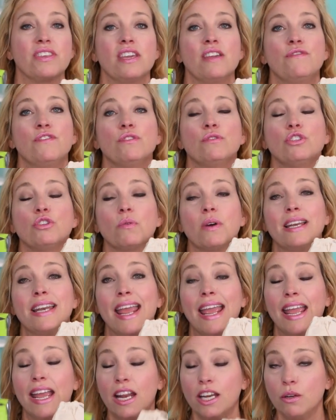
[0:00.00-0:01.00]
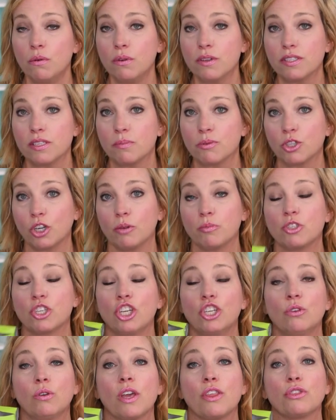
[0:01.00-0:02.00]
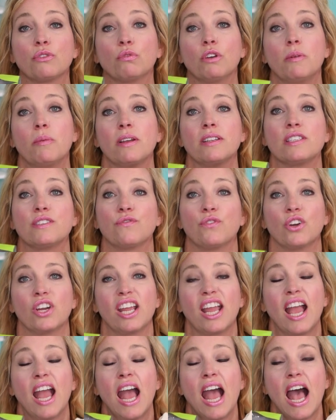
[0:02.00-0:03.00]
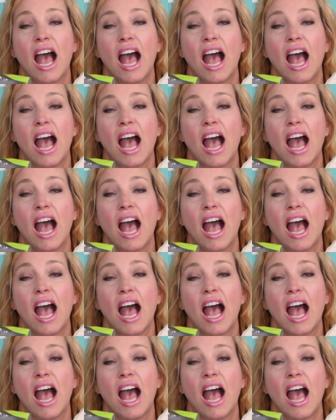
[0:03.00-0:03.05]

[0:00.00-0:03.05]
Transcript: If you do an annual subscription, you get 3 months free.